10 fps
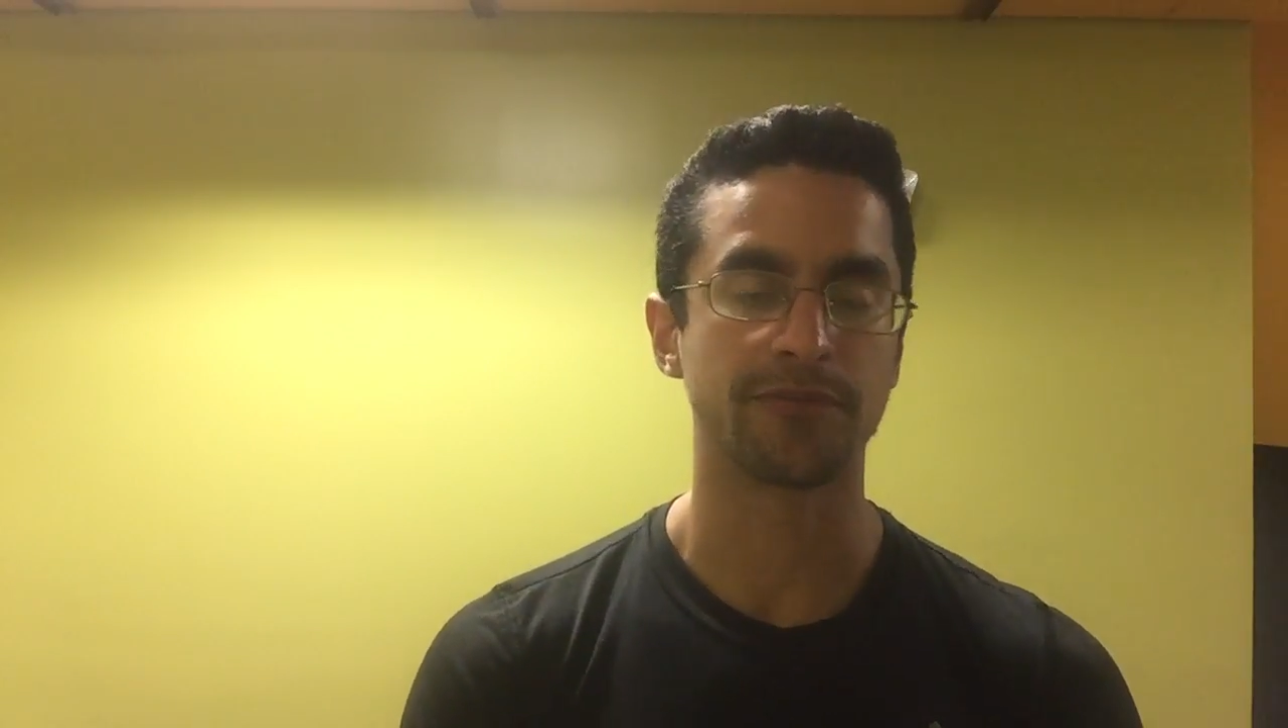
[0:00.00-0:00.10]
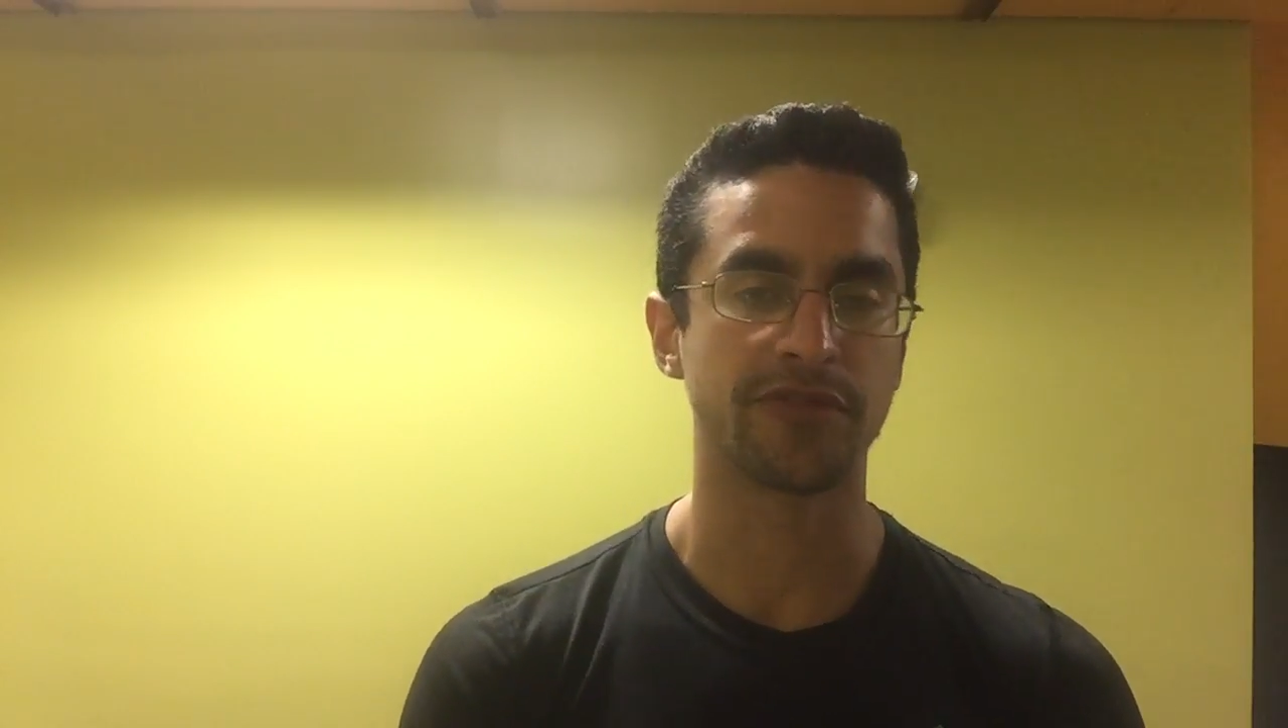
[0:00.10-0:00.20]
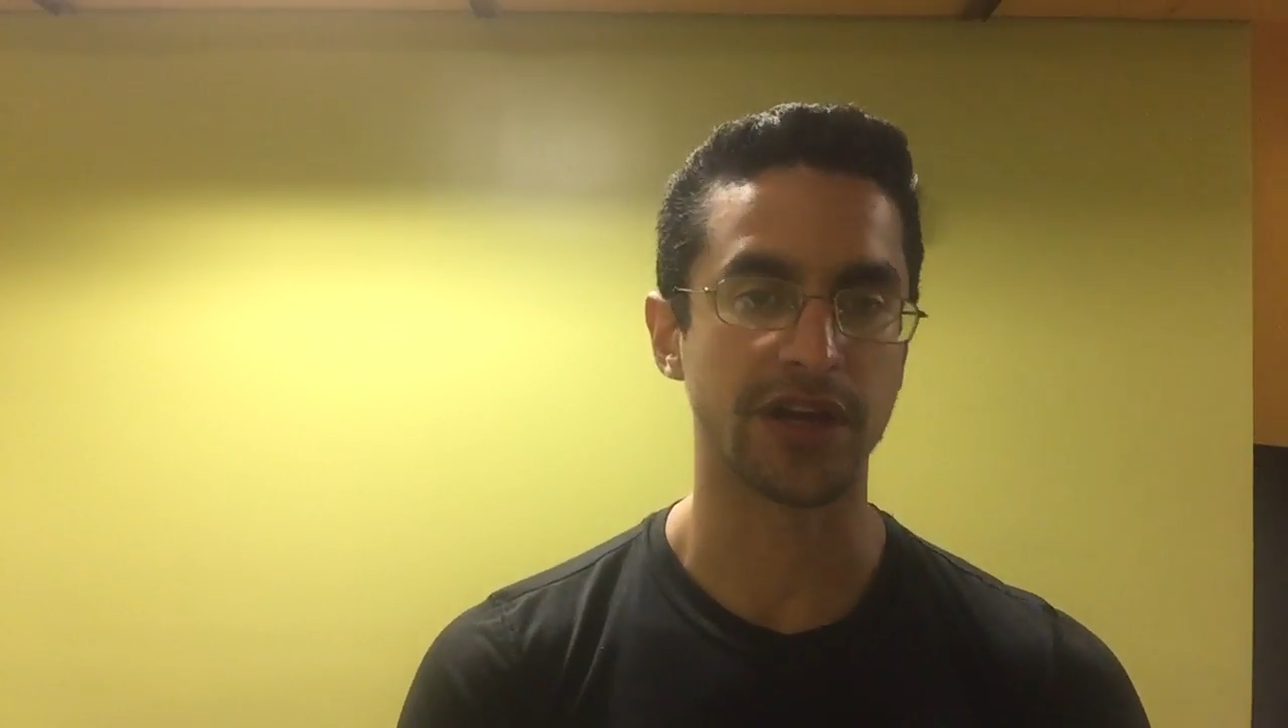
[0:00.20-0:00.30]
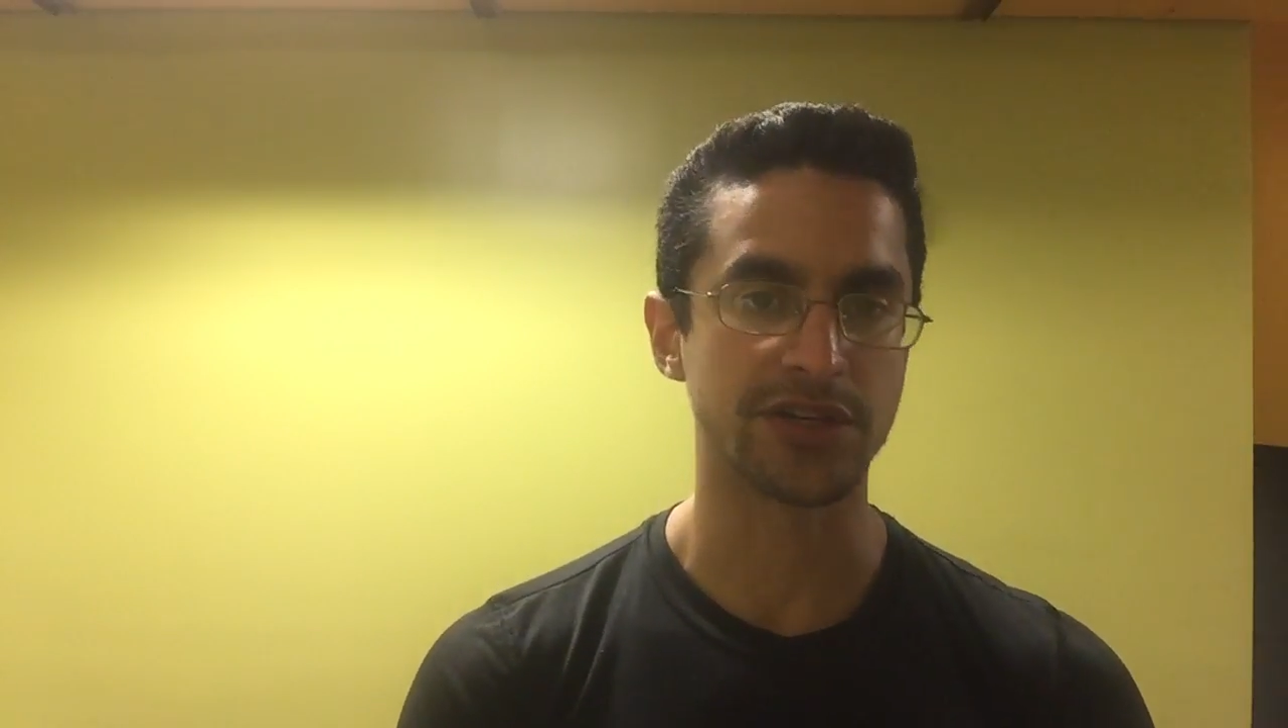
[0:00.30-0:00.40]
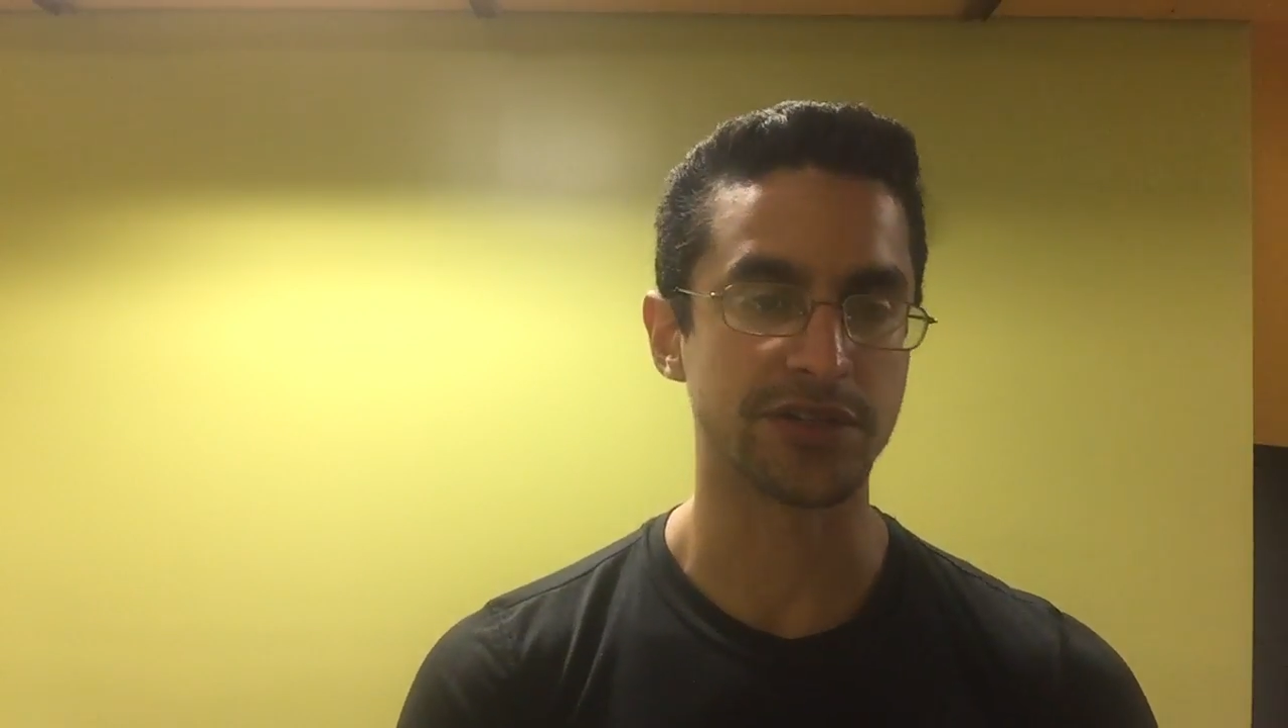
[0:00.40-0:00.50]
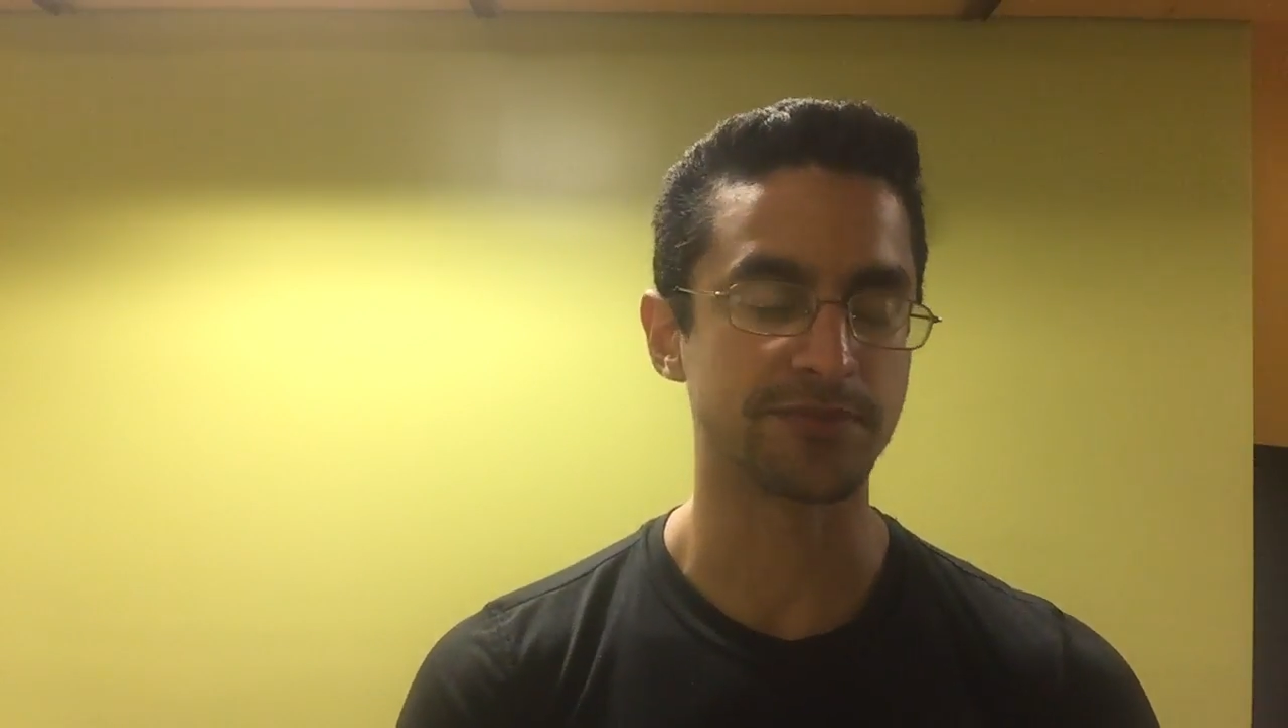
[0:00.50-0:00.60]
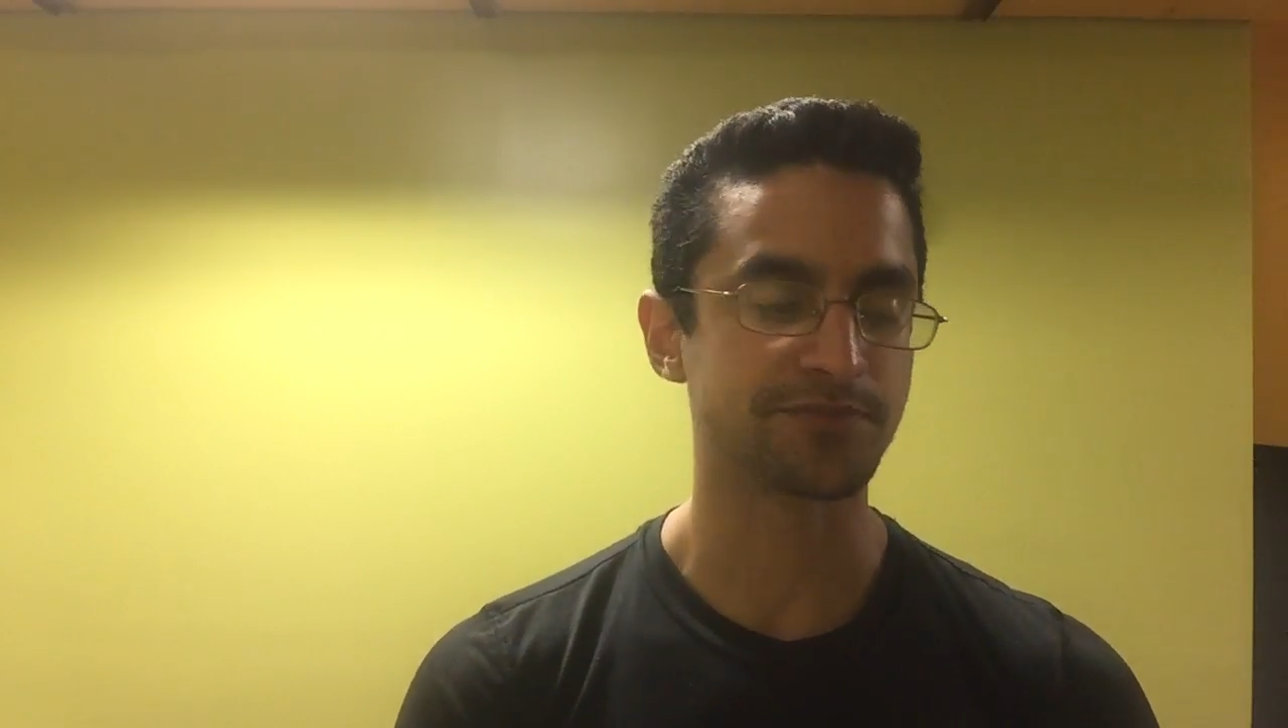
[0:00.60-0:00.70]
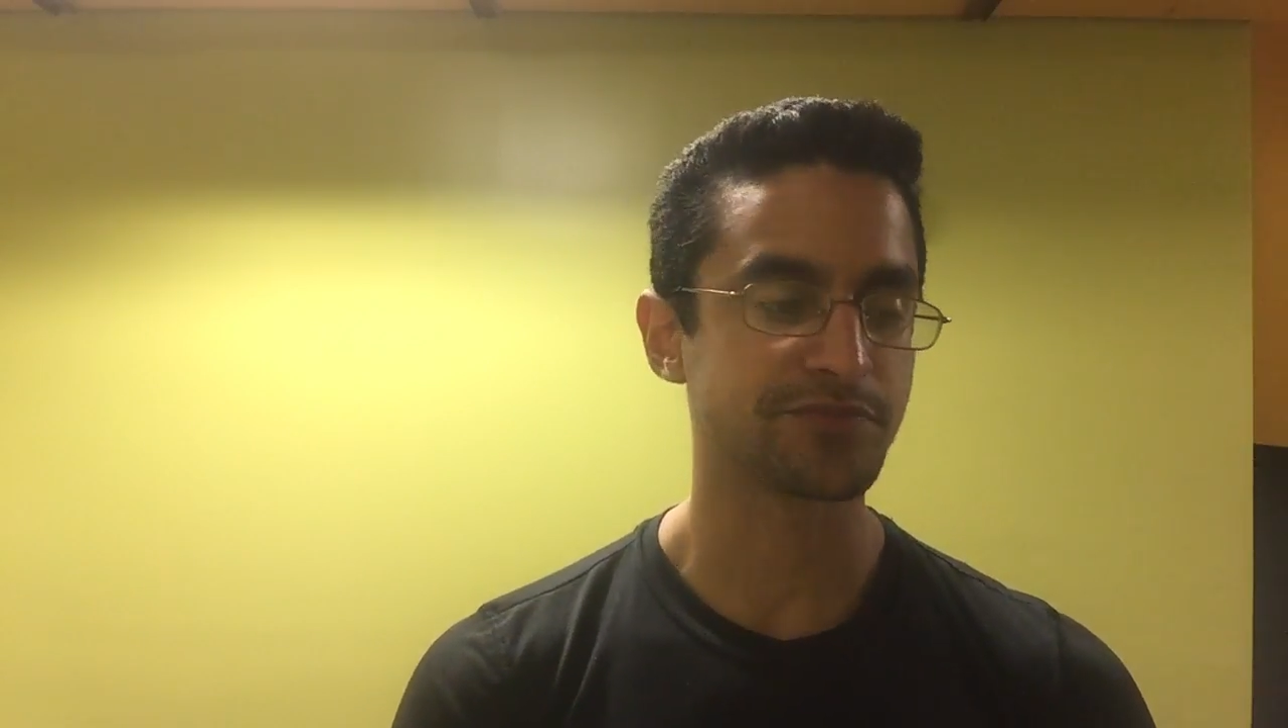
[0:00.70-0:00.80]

flexion.